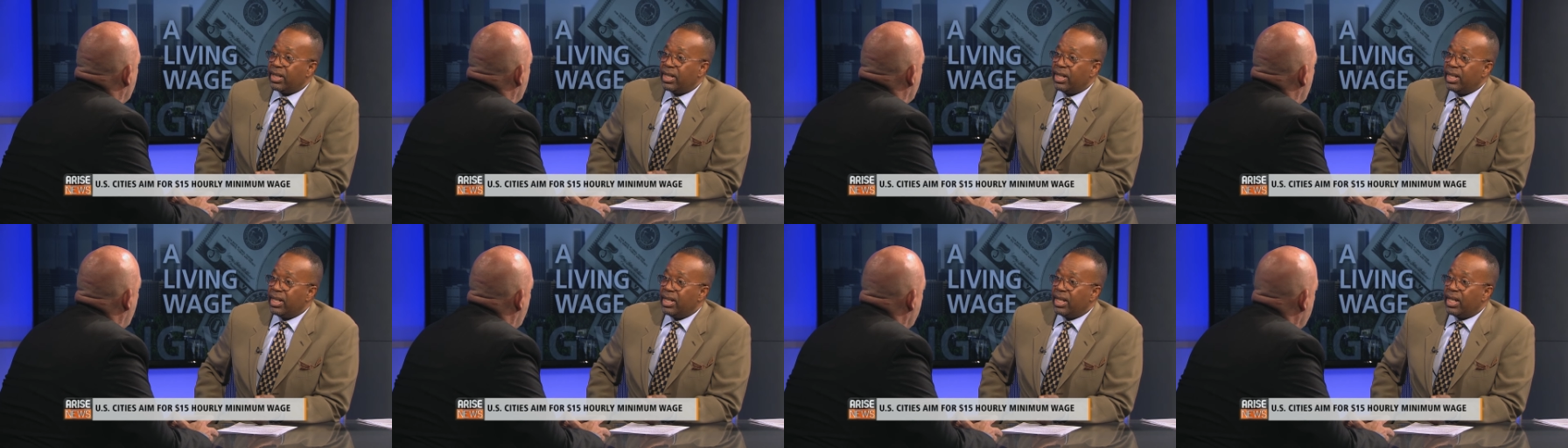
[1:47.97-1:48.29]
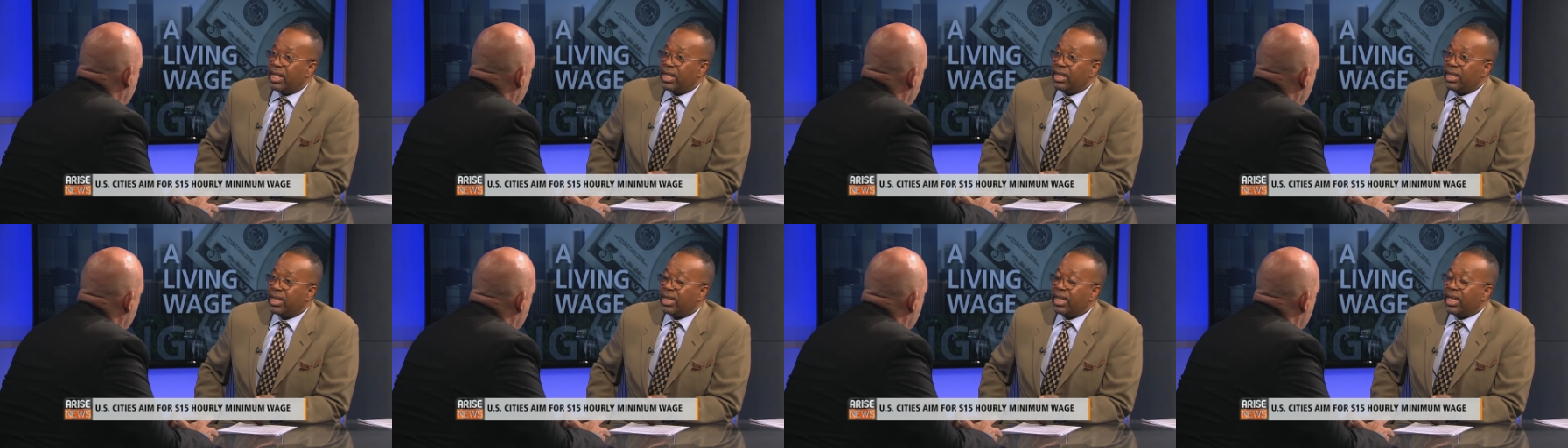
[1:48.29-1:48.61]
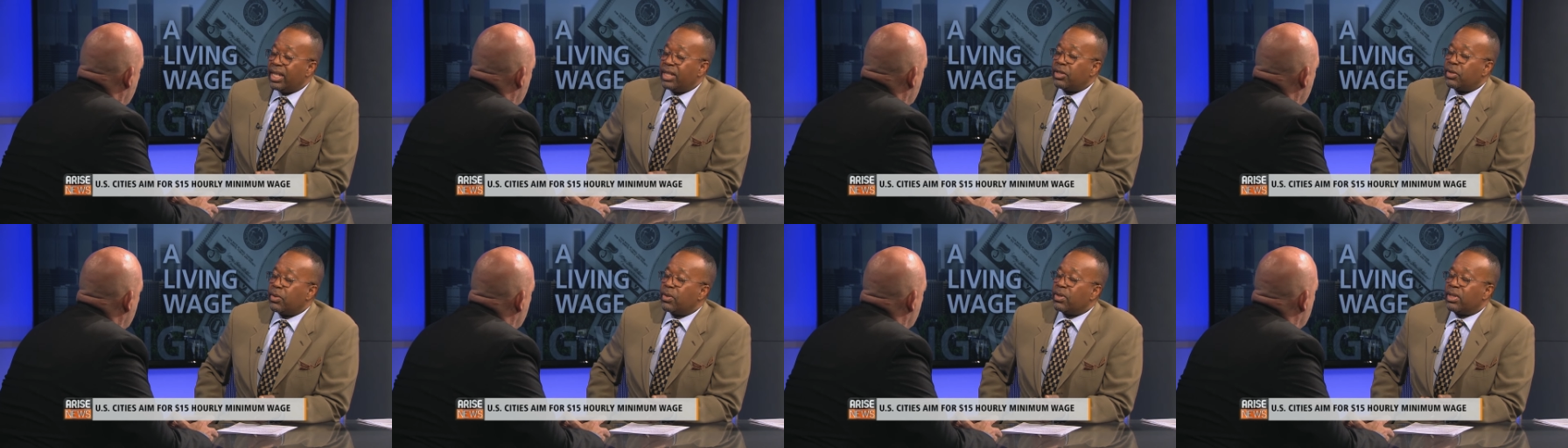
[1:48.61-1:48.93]
Right. The
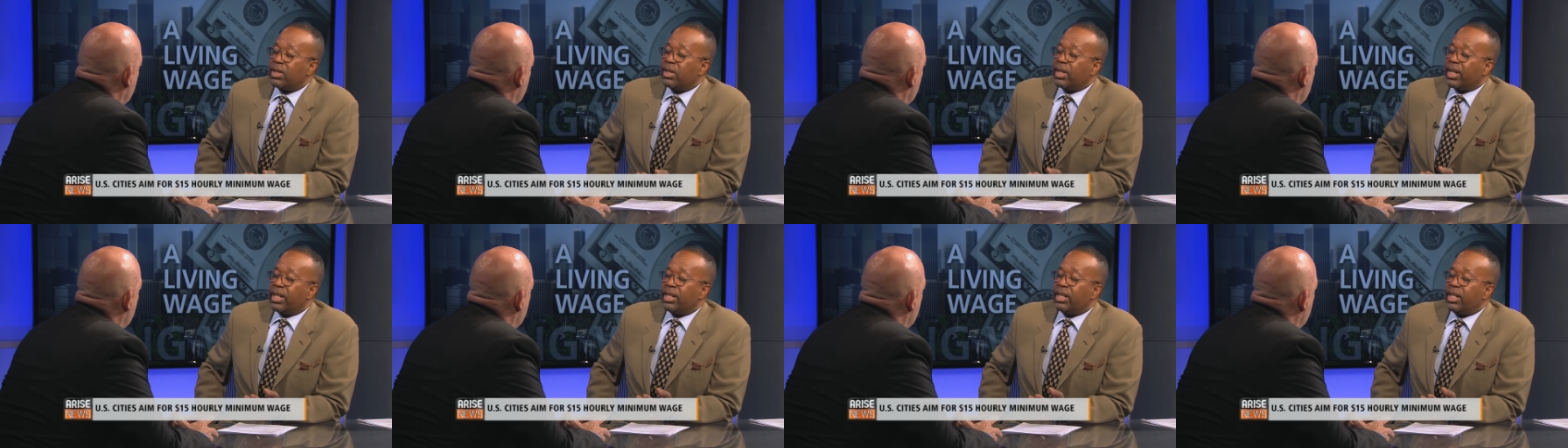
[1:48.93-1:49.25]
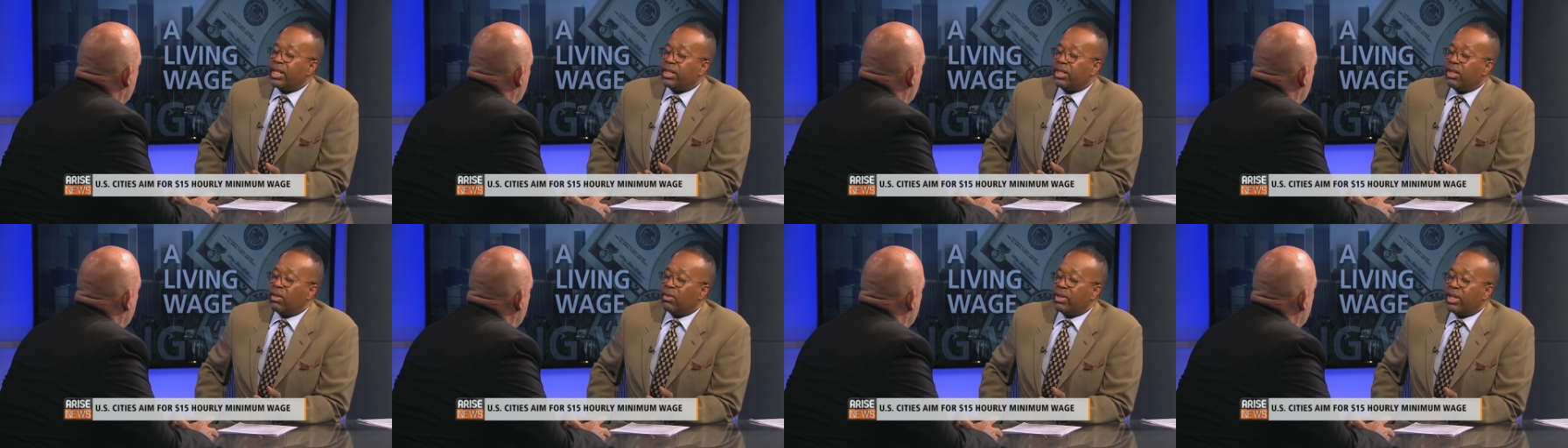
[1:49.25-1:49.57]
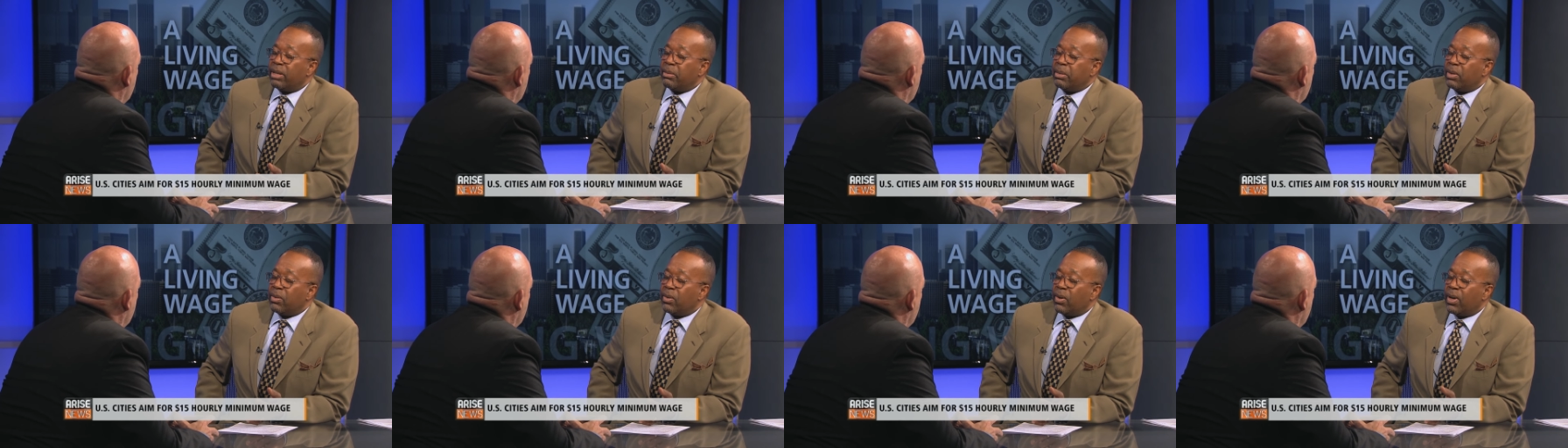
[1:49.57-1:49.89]
issue is, look, and, don't
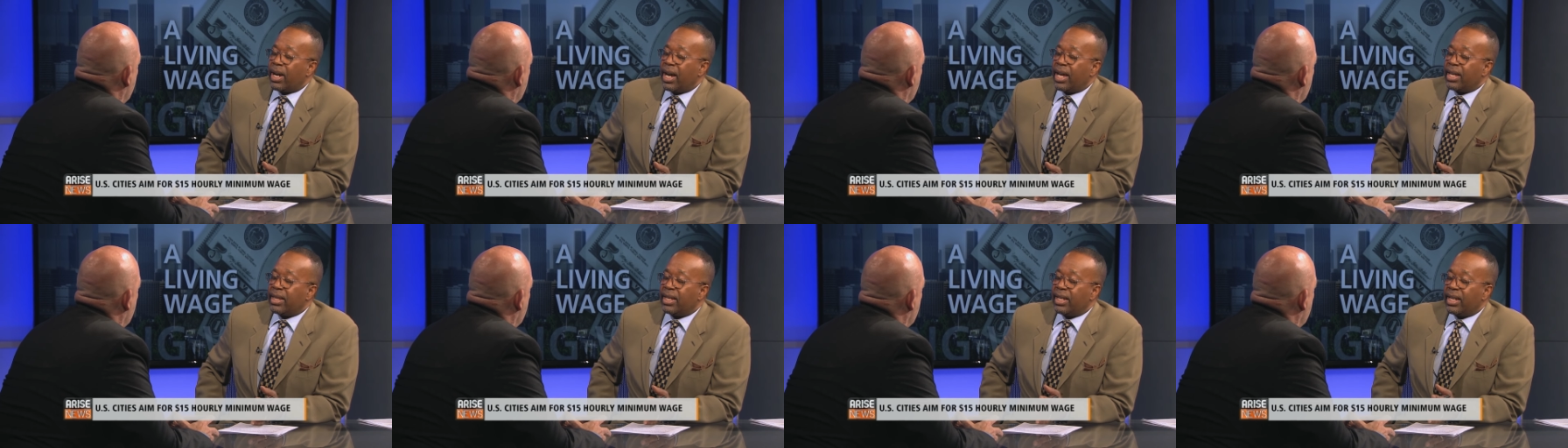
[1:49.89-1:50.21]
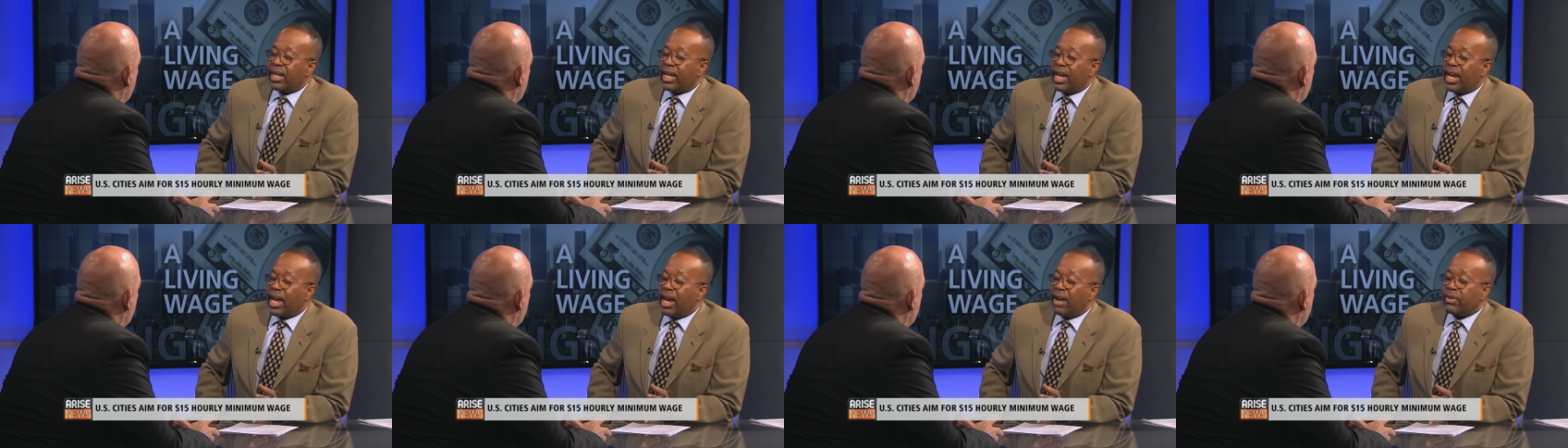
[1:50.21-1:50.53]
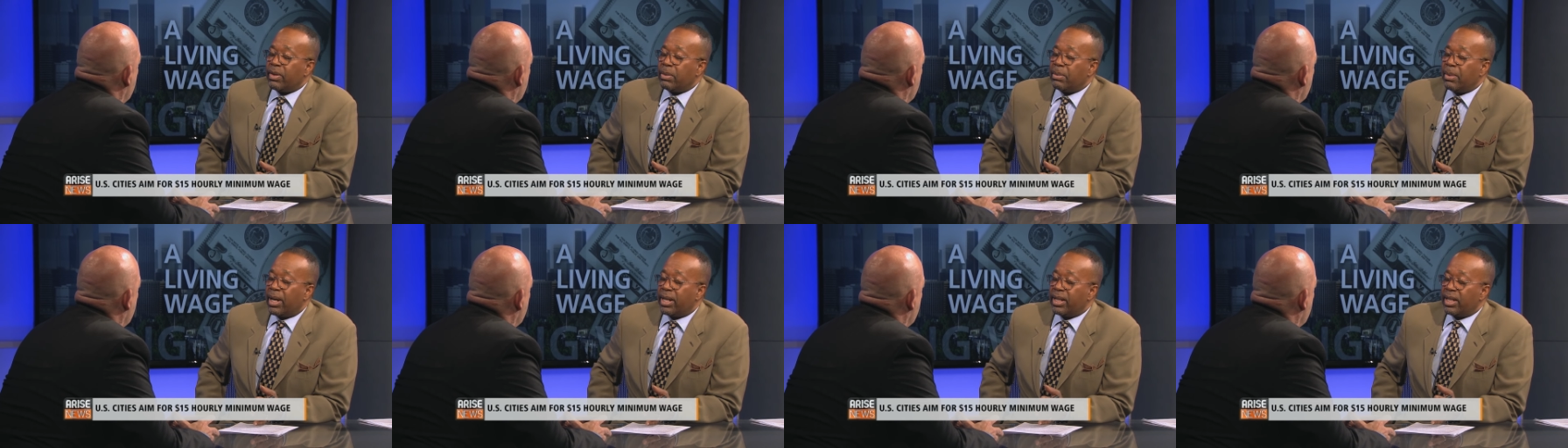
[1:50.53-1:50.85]
get me wrong. I think
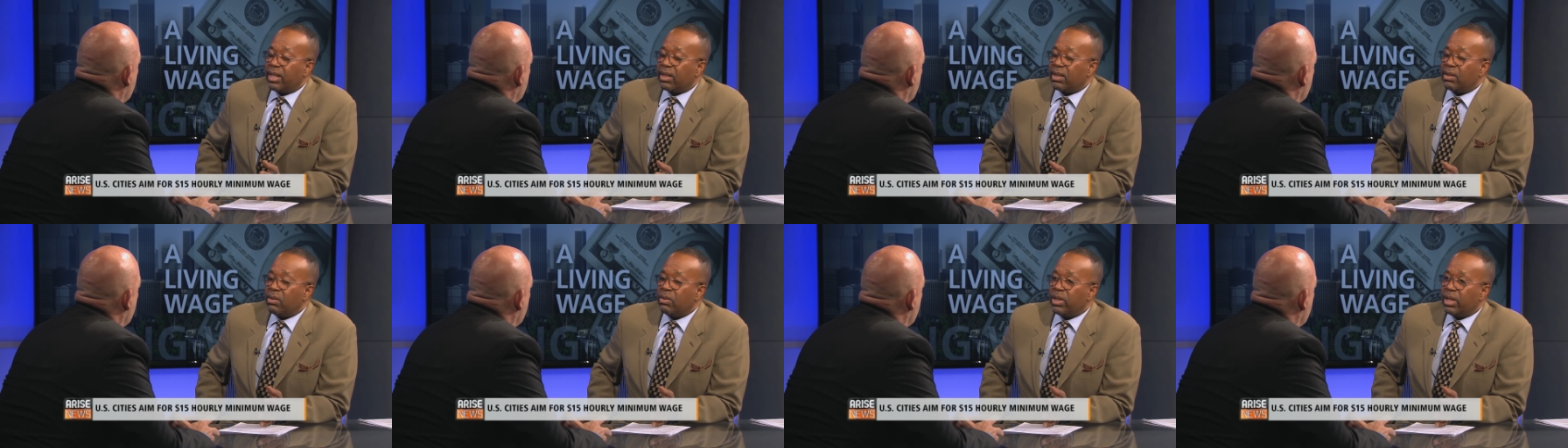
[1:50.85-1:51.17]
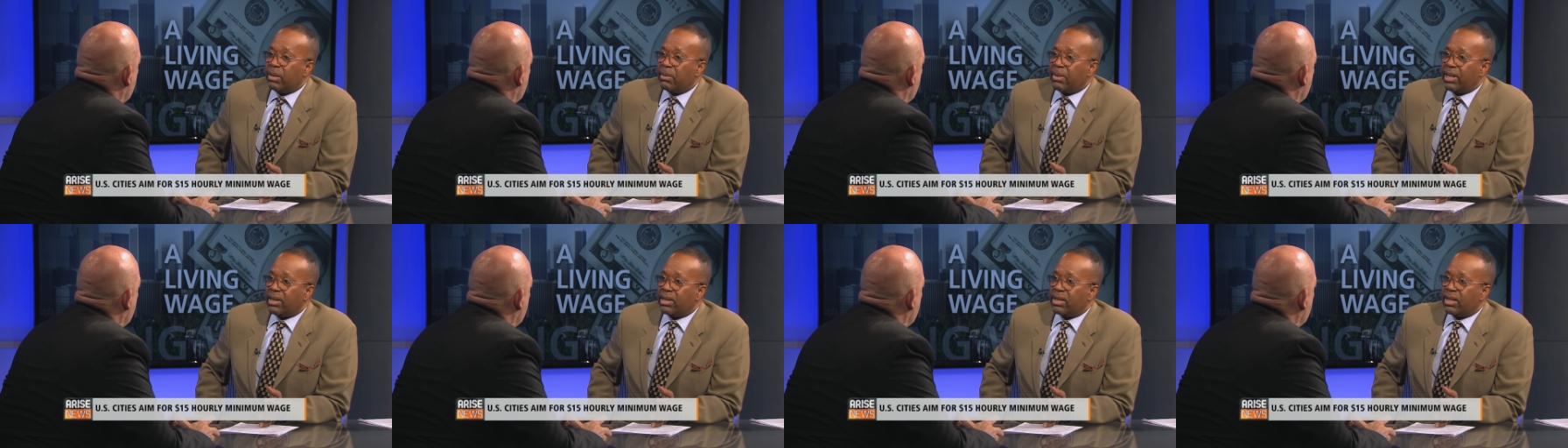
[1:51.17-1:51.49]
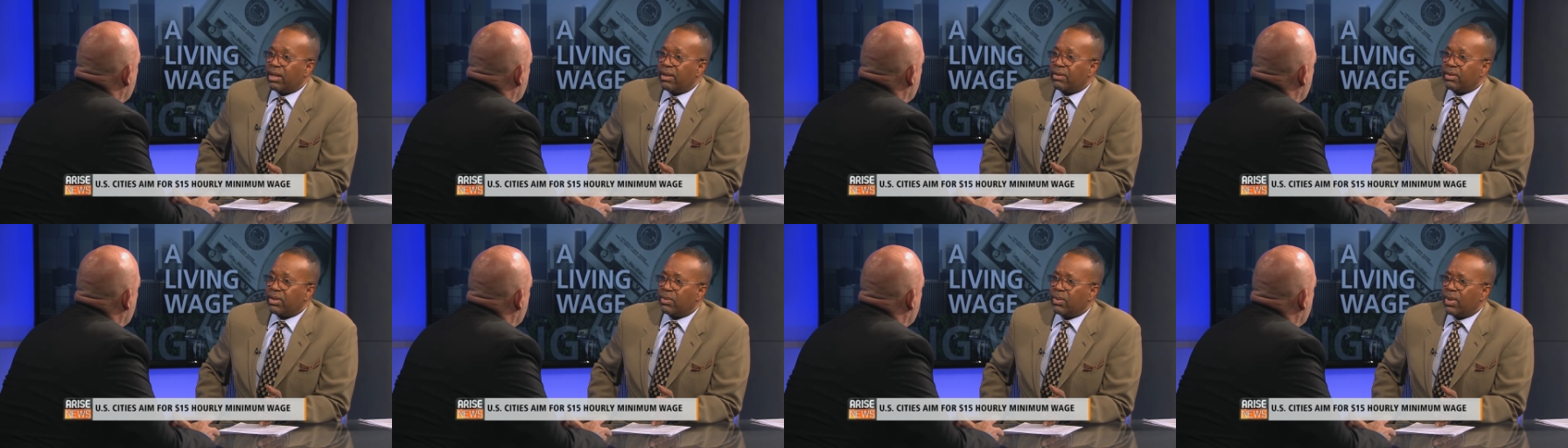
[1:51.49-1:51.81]
everybody, including
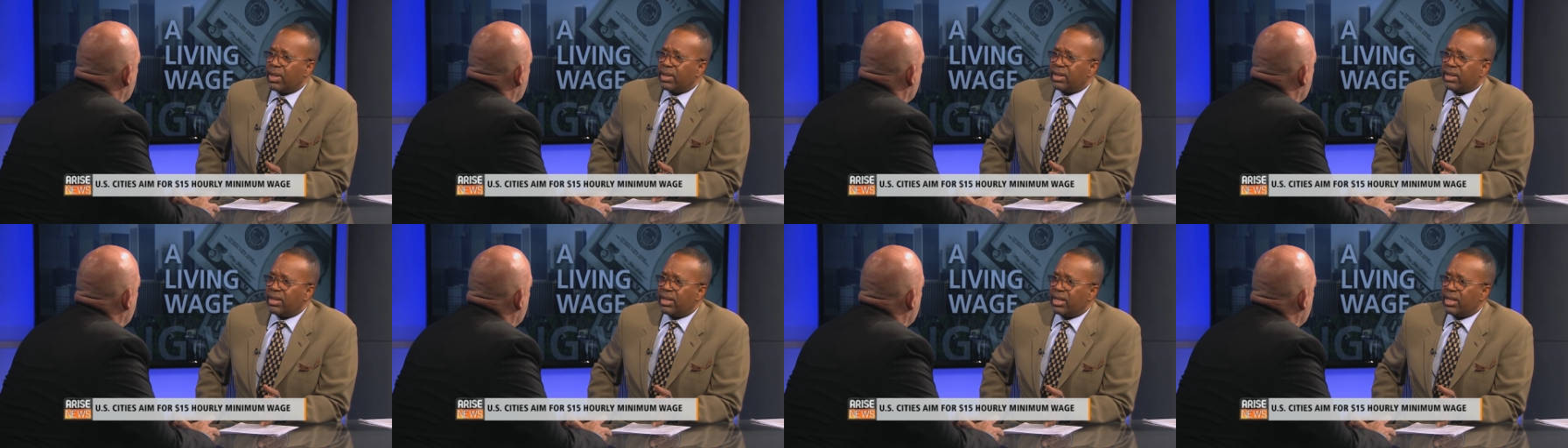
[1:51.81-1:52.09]
myself, wants to